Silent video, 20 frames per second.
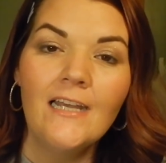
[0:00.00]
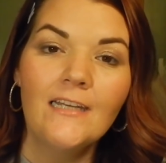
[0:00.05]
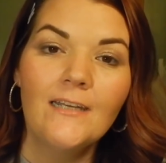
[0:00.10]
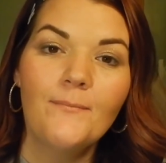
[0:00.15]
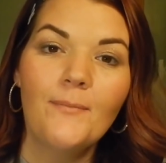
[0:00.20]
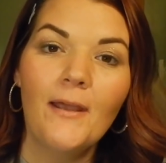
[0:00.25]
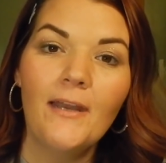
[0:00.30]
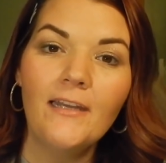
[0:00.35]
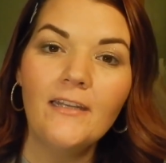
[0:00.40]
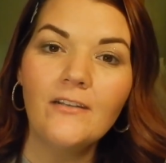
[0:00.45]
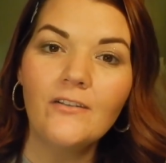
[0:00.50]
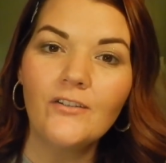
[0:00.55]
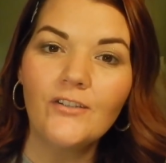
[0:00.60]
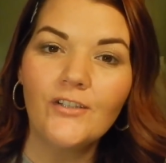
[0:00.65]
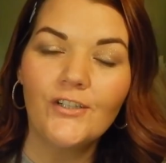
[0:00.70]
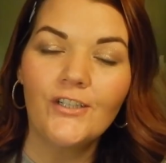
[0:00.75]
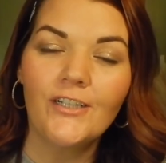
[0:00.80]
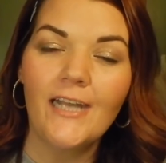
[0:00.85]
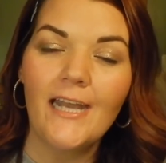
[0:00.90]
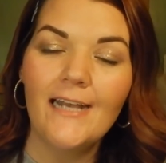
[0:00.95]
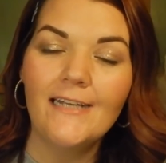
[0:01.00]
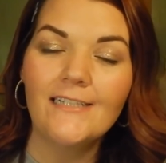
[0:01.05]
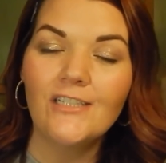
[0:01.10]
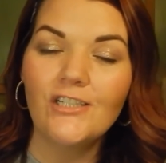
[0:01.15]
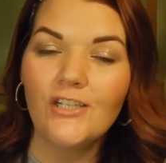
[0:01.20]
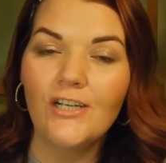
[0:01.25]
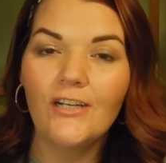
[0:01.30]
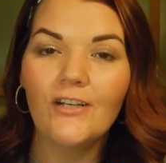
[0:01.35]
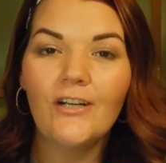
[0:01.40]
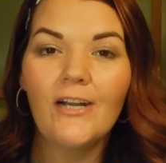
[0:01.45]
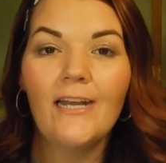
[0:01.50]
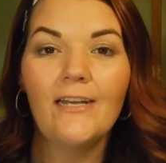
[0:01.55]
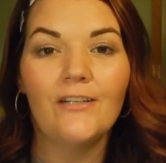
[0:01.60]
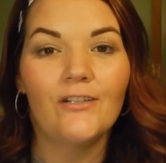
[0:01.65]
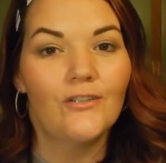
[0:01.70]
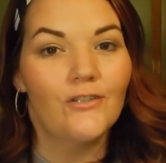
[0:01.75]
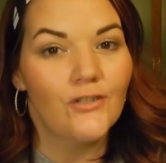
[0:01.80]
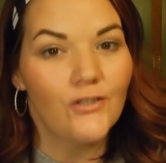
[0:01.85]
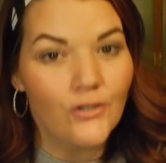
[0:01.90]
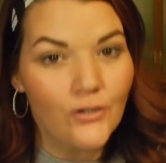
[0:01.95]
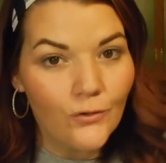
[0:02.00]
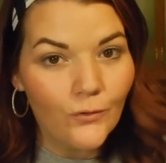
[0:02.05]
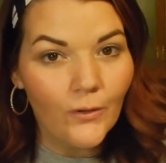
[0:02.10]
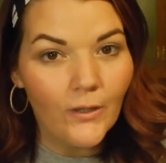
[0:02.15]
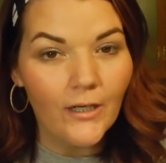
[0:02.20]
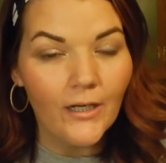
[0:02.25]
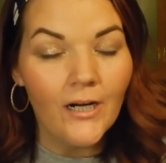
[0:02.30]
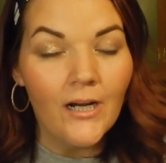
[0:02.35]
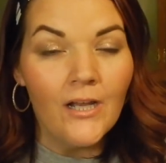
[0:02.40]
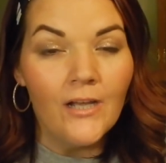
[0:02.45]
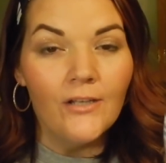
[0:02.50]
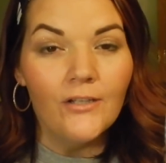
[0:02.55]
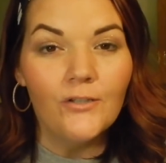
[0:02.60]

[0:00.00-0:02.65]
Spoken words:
Depending your cashier and your store,